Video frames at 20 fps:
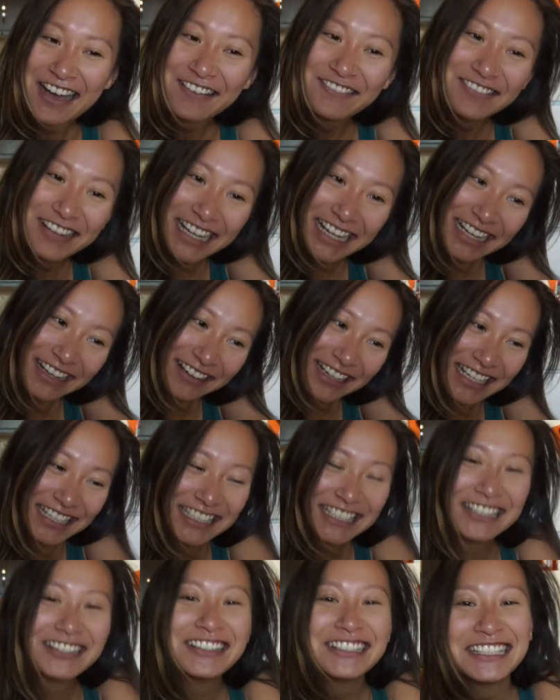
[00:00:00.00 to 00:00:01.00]
wow,
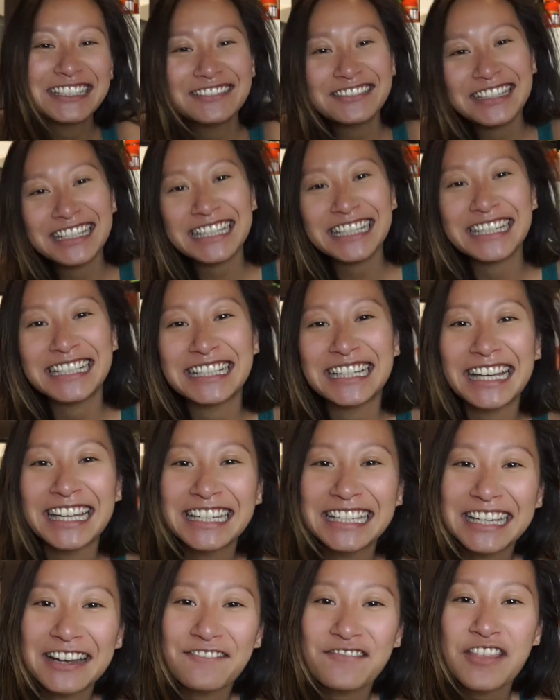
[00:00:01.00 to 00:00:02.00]
that's so sweet.
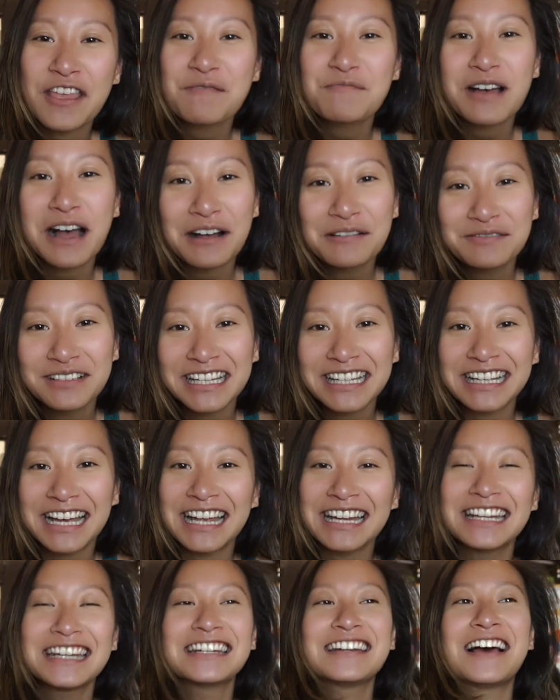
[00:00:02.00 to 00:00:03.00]
Like, in public.
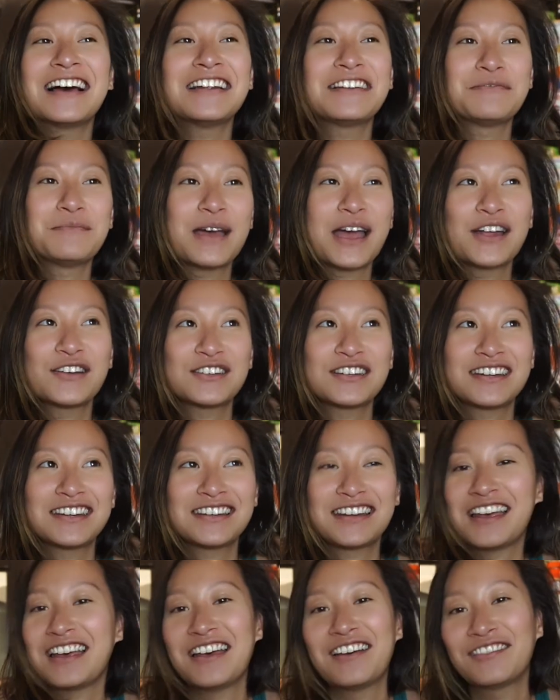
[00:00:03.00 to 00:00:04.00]
I did not imagine
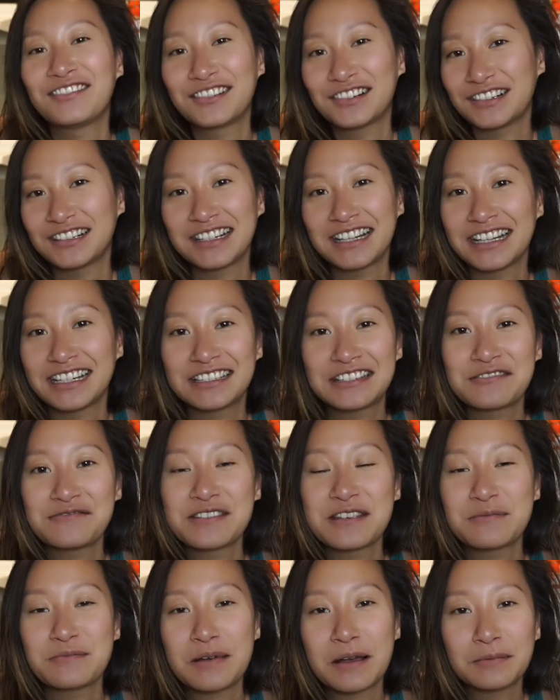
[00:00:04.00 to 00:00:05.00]
it ever like to
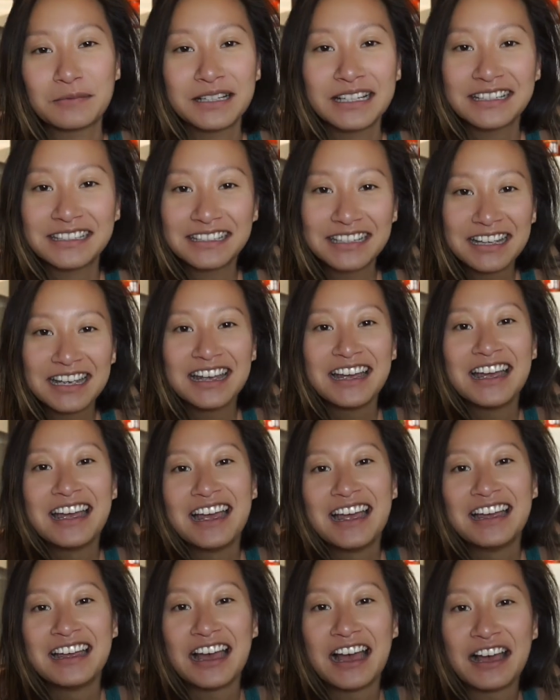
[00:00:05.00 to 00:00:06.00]
be in public.
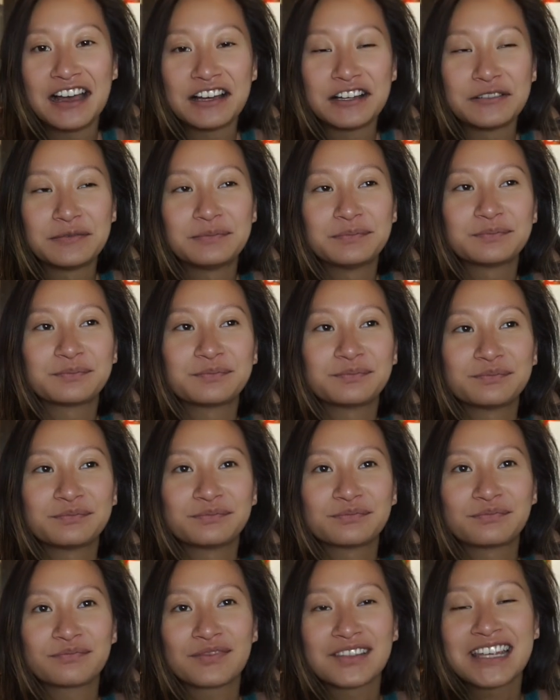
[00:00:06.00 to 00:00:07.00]
Um,
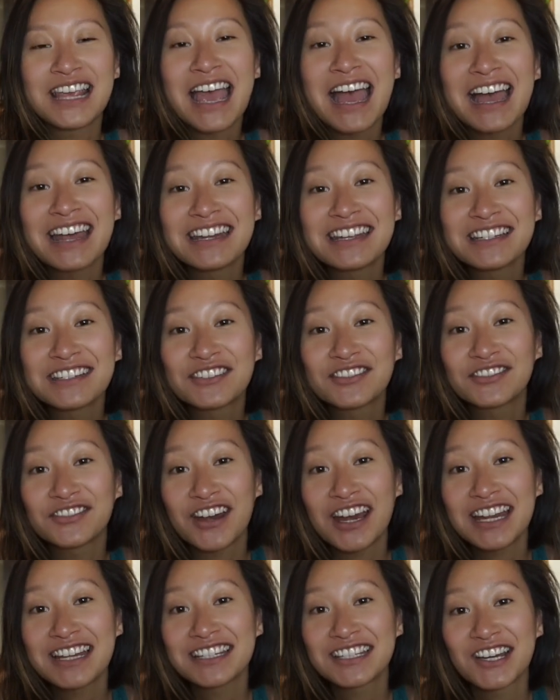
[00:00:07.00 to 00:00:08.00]
yeah, and his
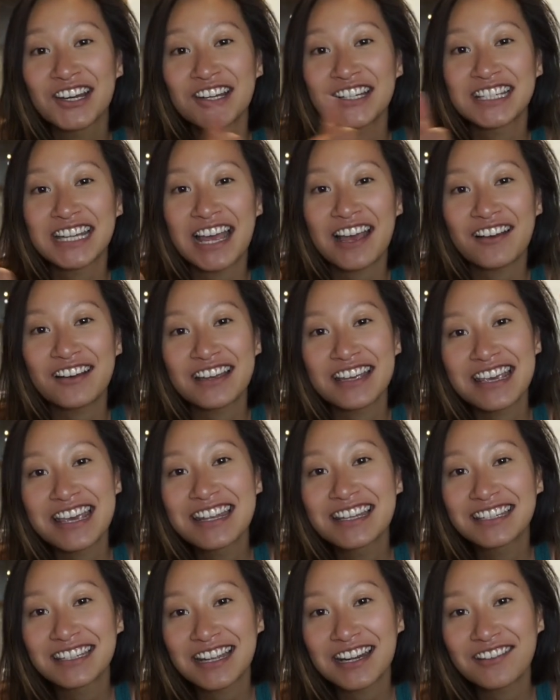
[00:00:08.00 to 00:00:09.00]
friend turns out
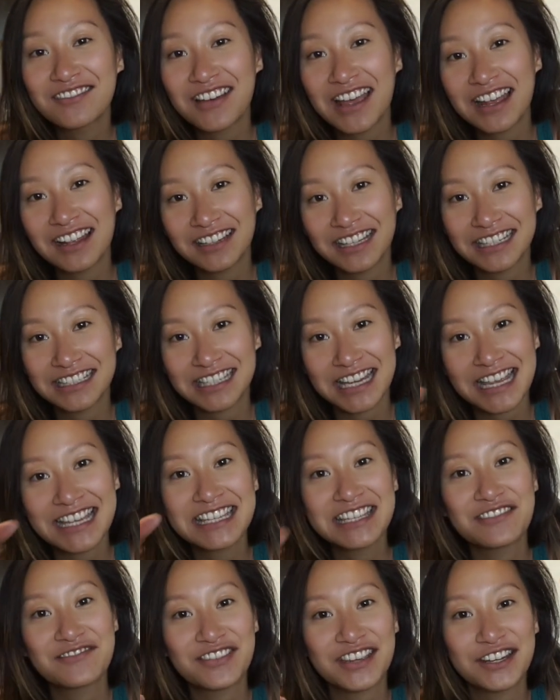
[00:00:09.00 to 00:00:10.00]
instead of like
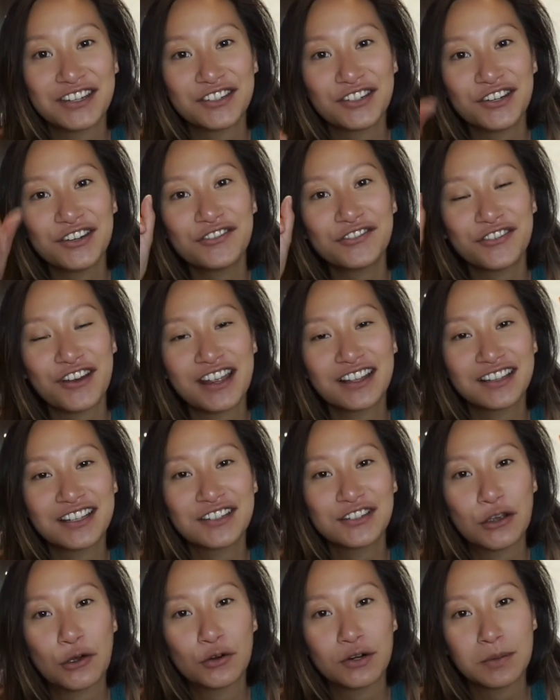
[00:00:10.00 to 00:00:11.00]
taking a picture,
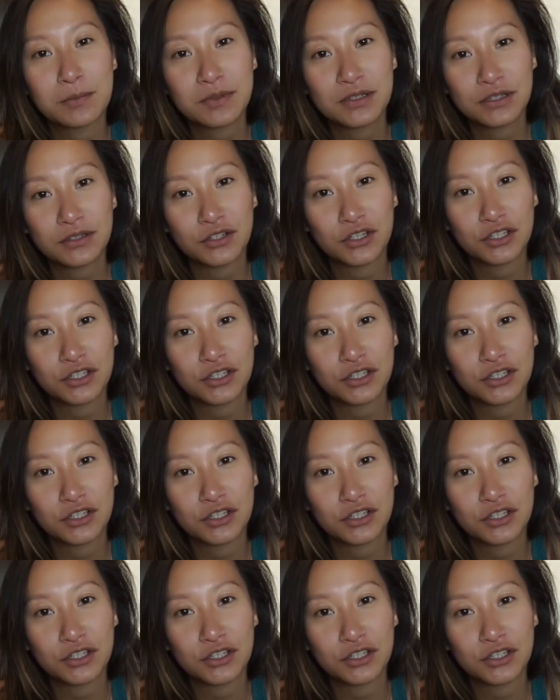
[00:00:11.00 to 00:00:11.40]
Franklin told him to